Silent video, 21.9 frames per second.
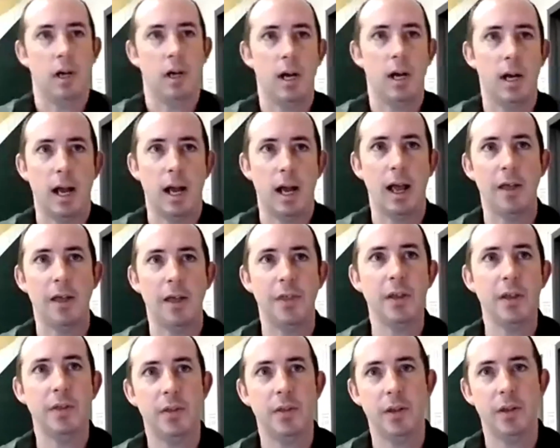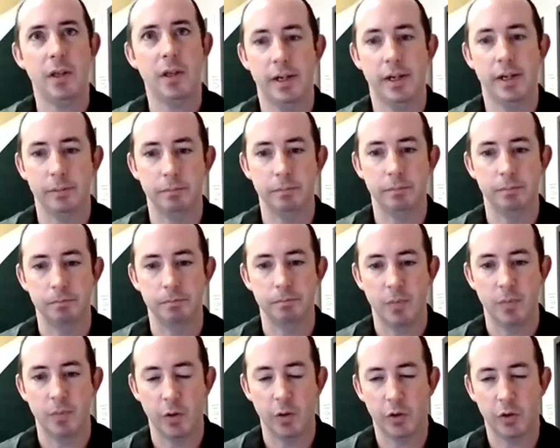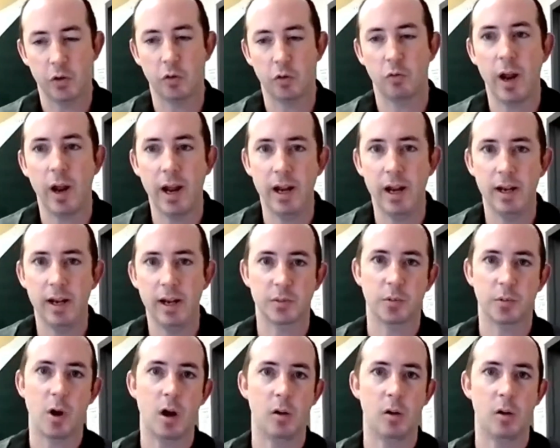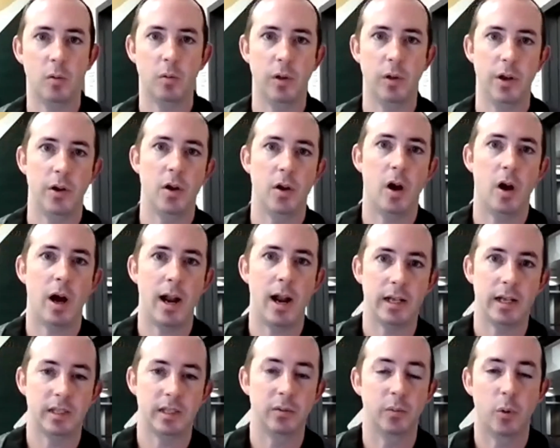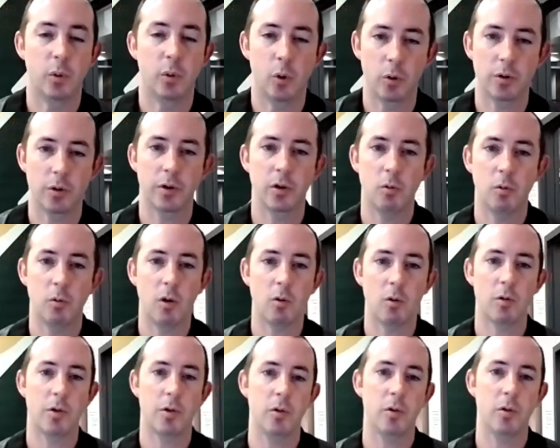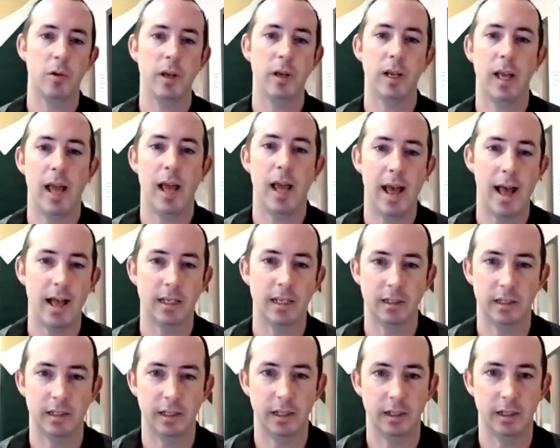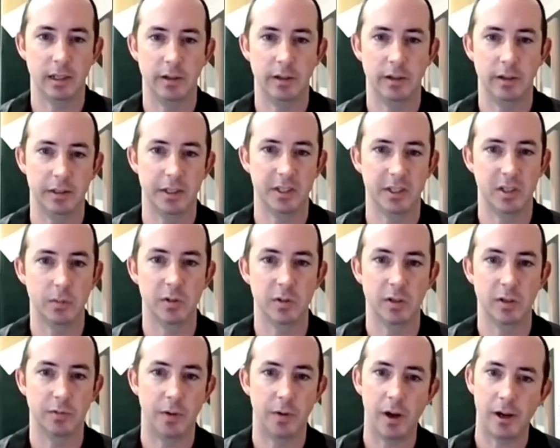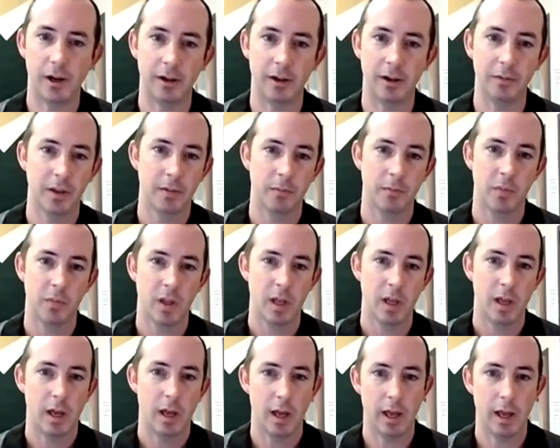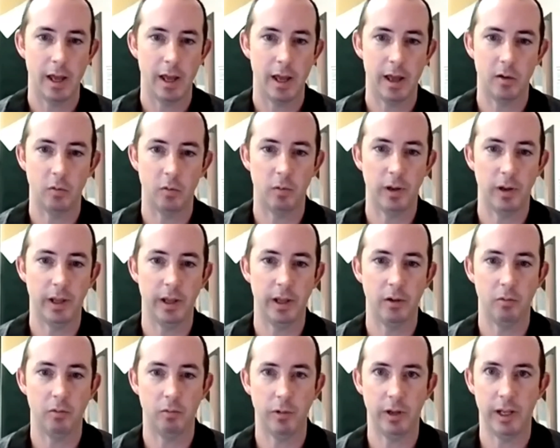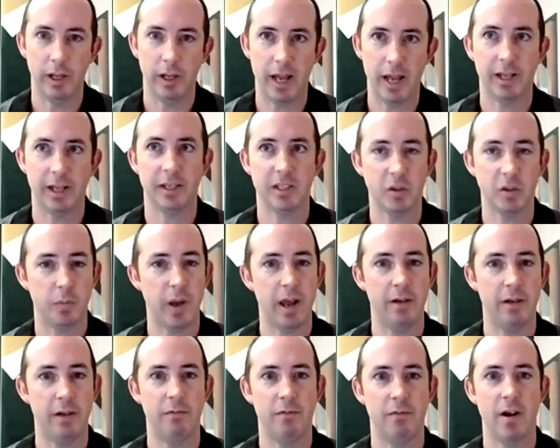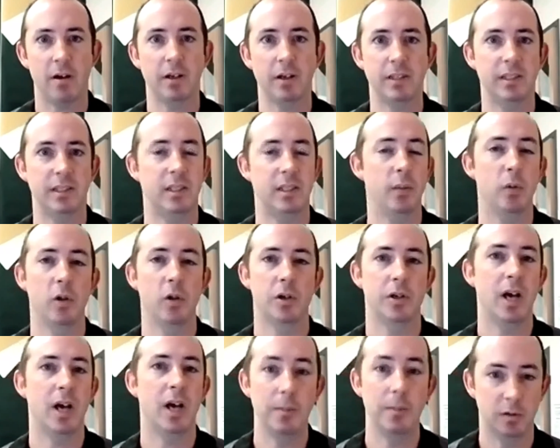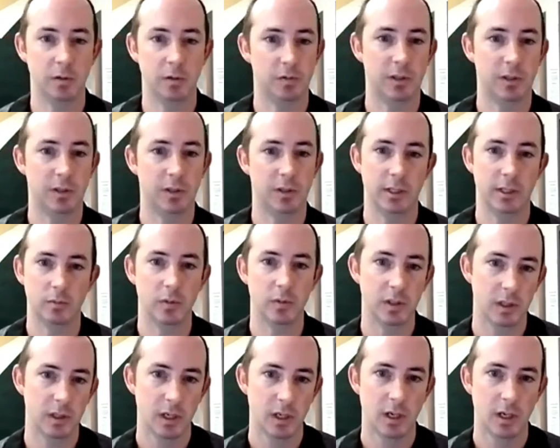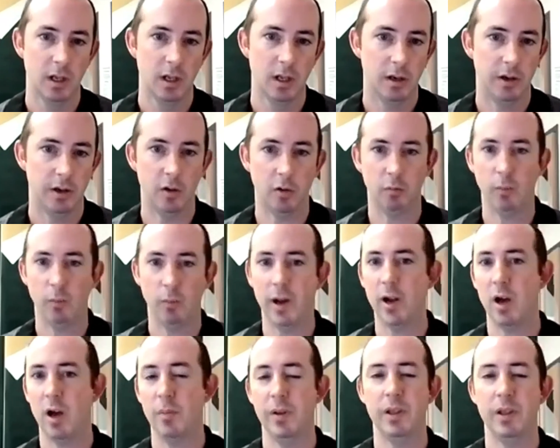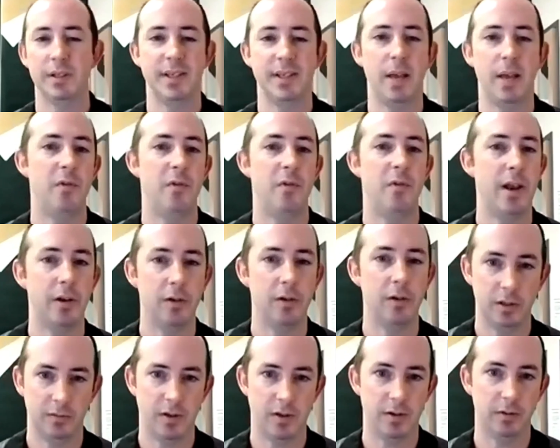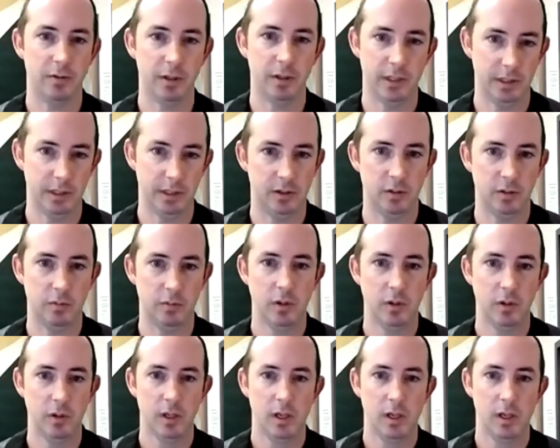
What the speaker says: I think the terrain is probably not as important to what we're doing as the systems involved. And we anticipate very similar types of systems. It might not be the same vendors of every system,